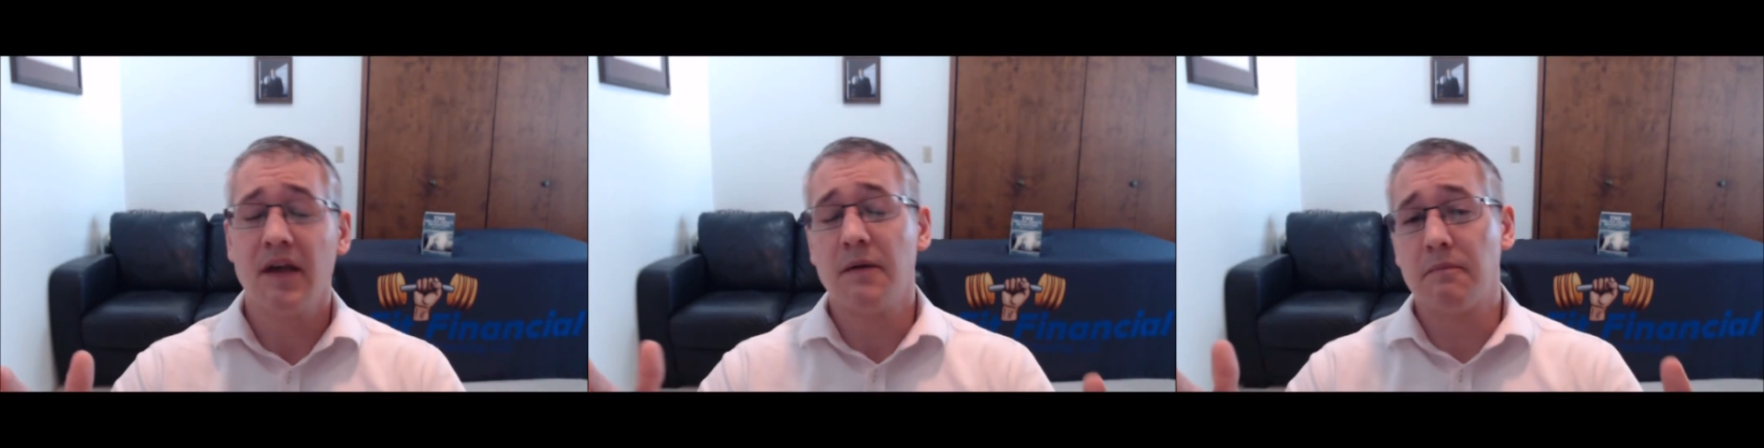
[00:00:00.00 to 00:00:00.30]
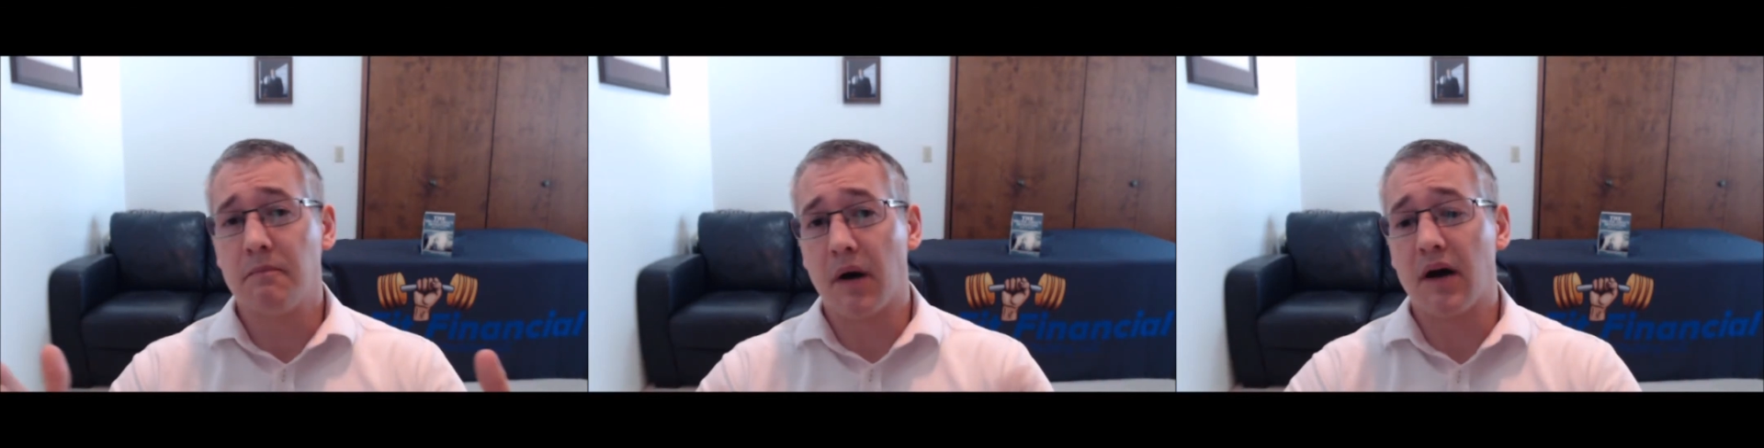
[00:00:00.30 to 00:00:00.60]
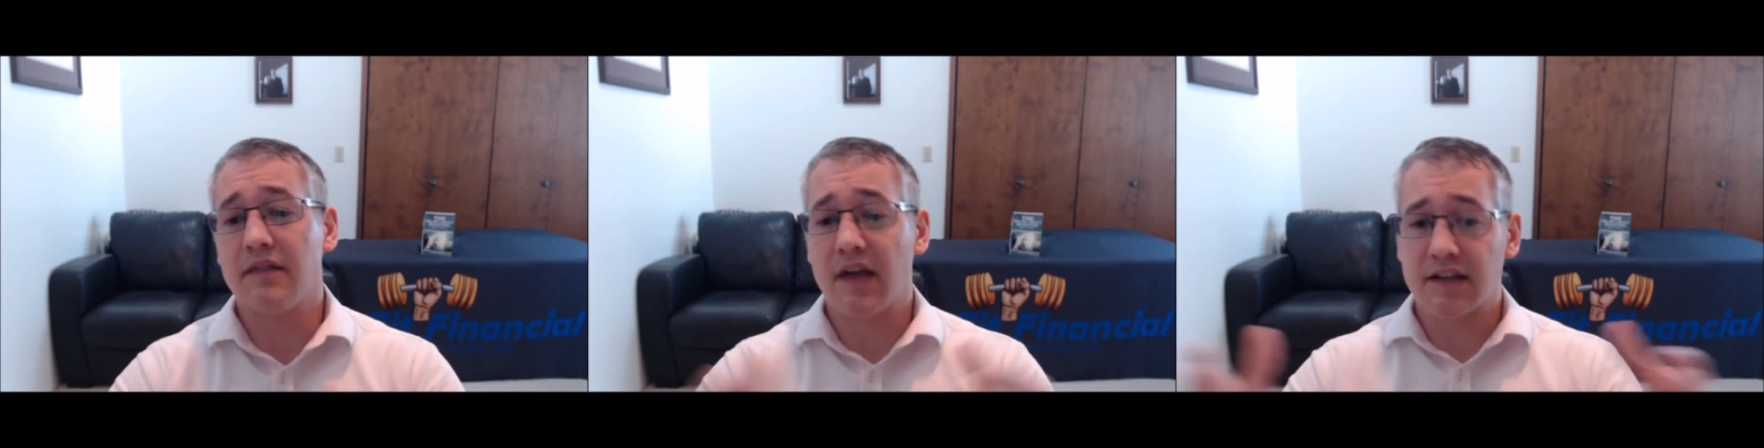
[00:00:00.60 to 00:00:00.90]
but
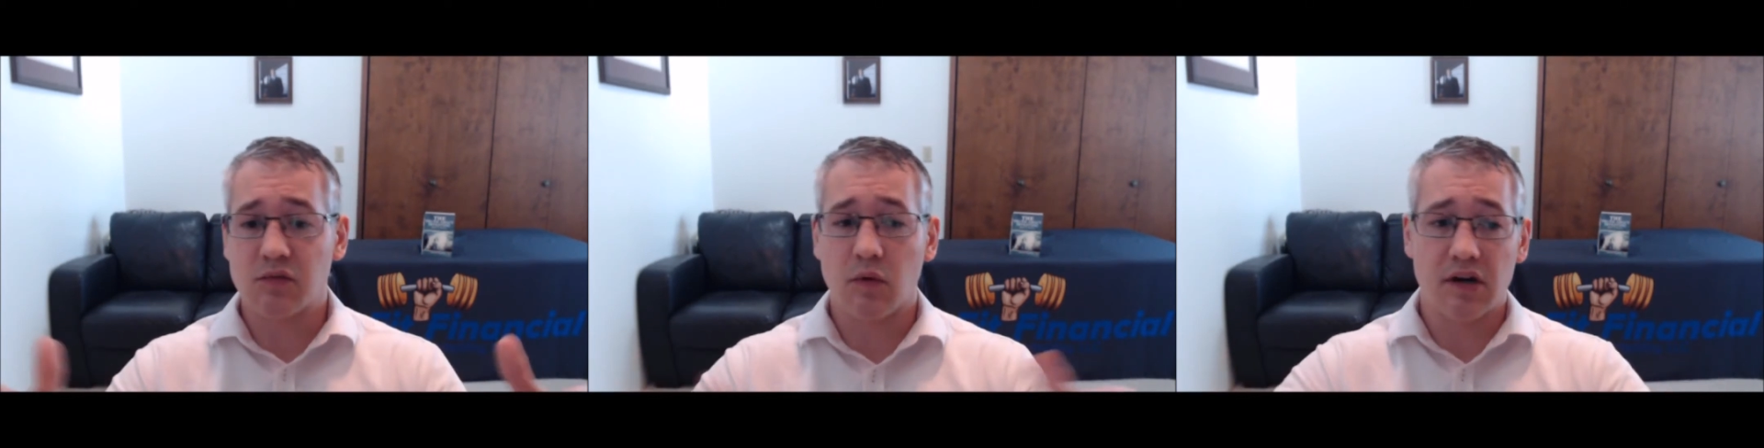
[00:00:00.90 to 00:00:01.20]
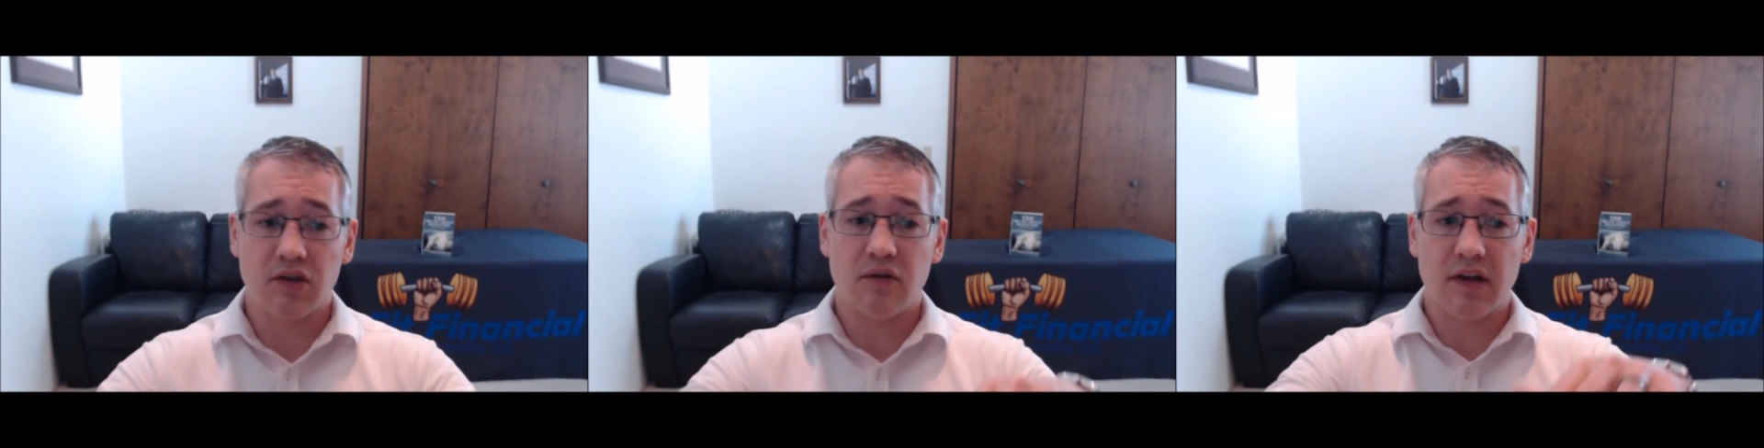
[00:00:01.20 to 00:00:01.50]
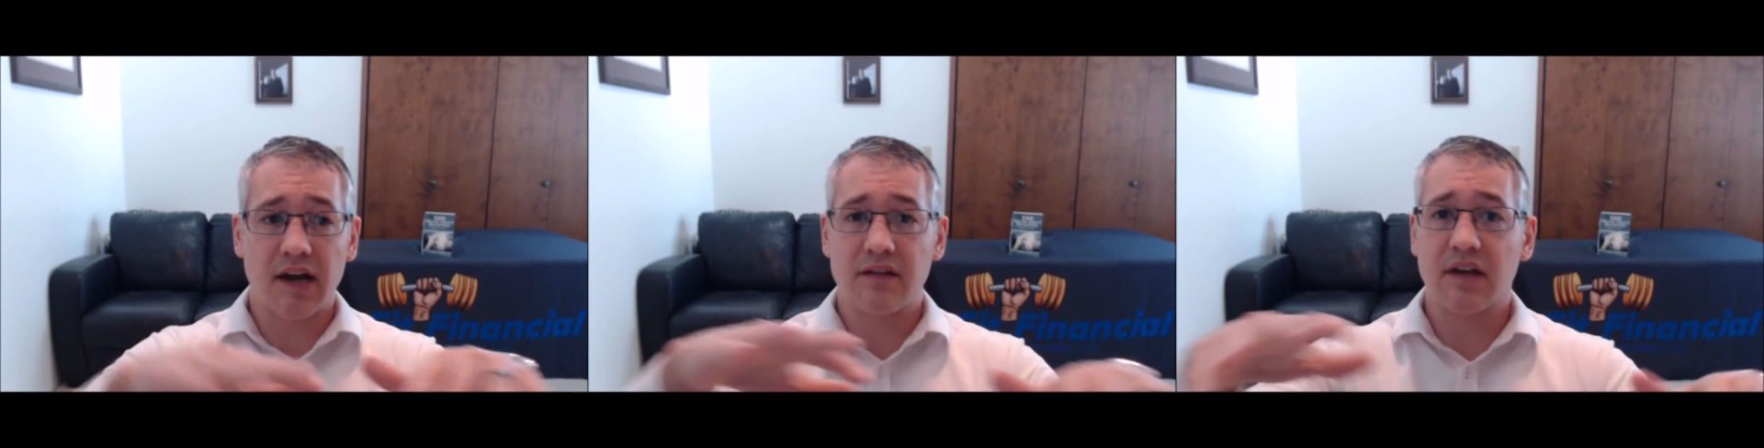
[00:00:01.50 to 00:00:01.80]
that's where you
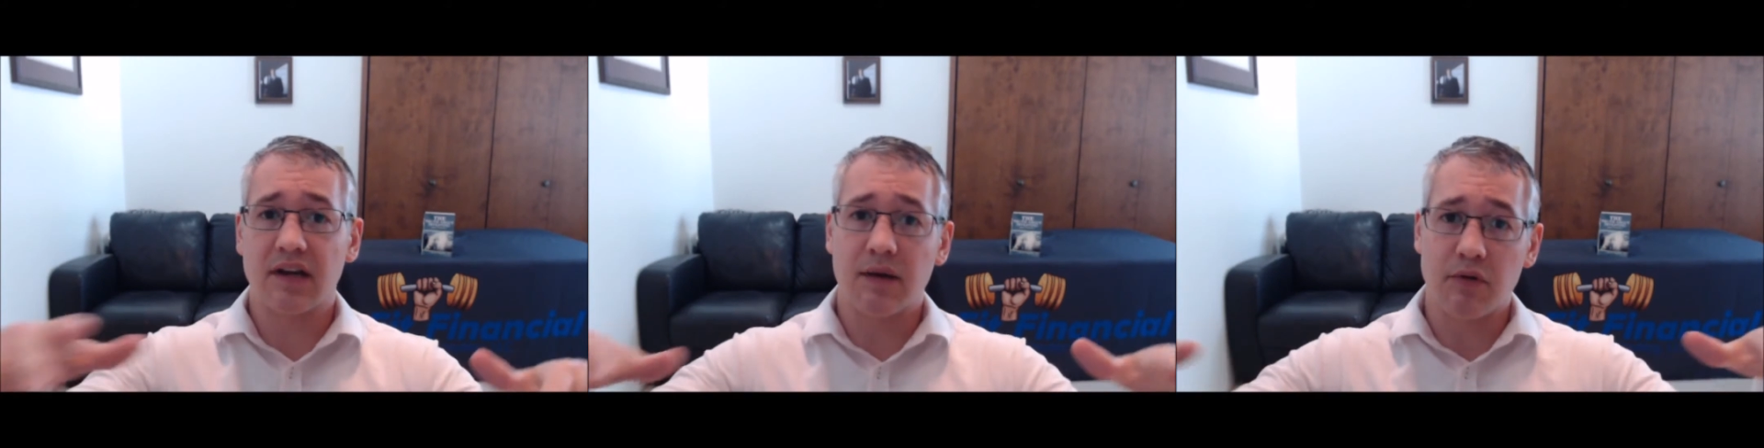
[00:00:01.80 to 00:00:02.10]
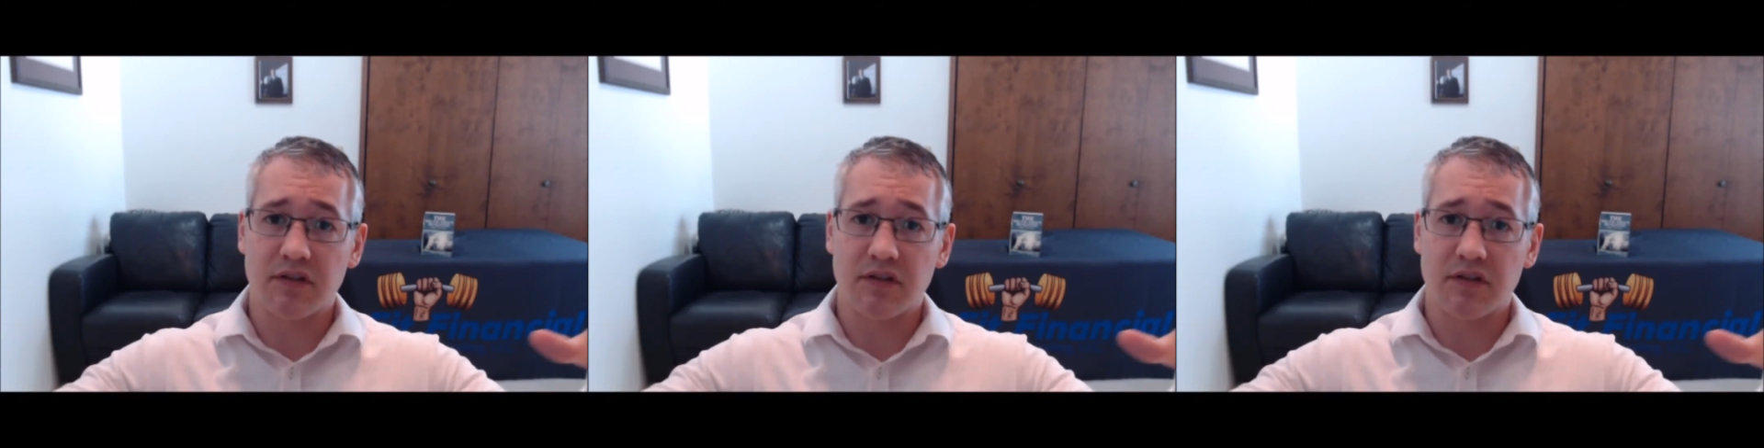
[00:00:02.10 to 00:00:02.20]
kind of end up with a